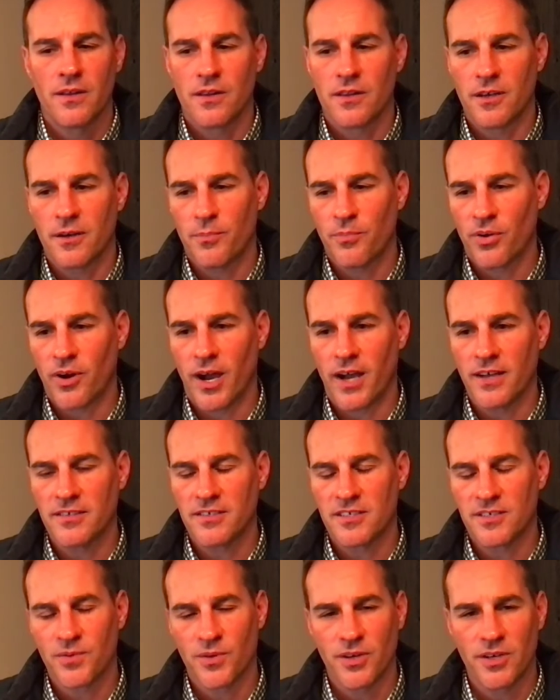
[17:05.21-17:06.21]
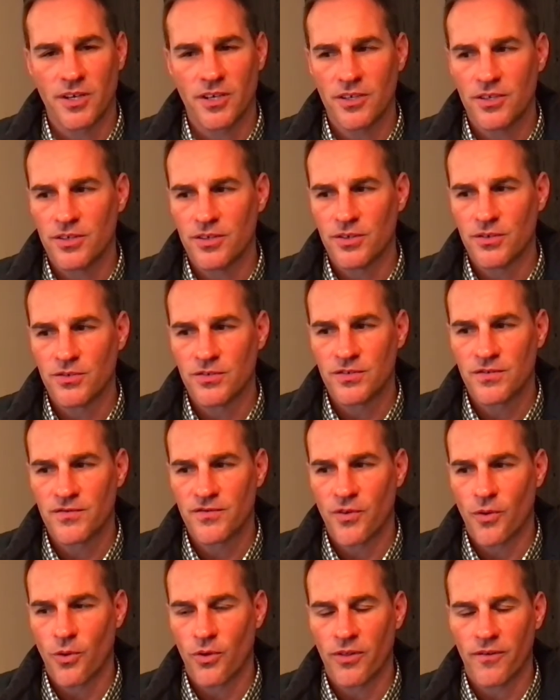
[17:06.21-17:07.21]
the process we're going to use
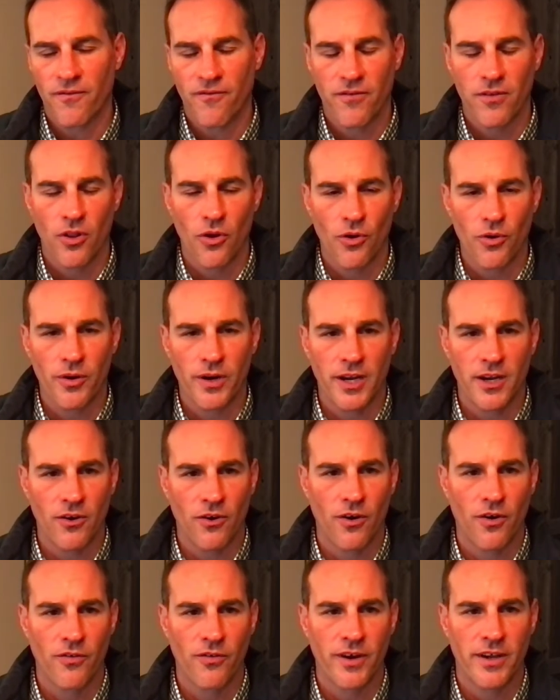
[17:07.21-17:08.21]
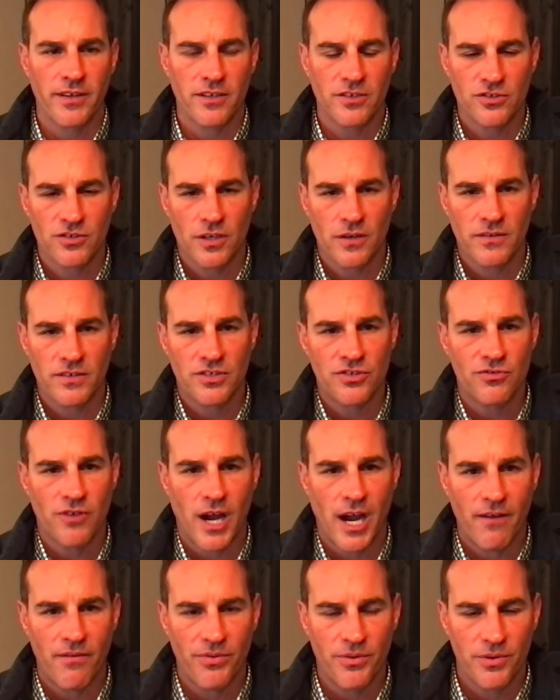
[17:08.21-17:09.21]
for the flooring over at the service
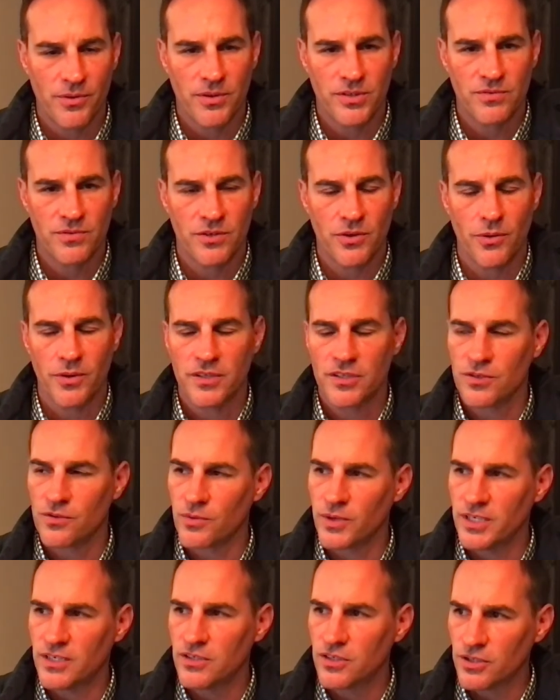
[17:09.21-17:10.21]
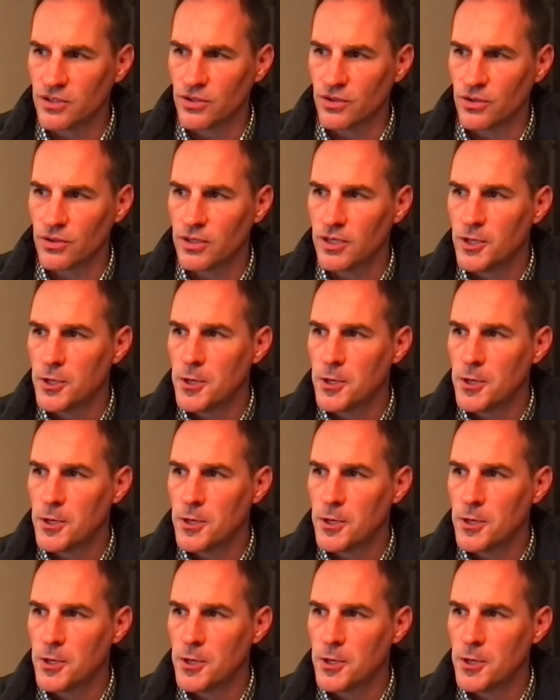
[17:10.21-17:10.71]
drive-thru, which we're going to redo.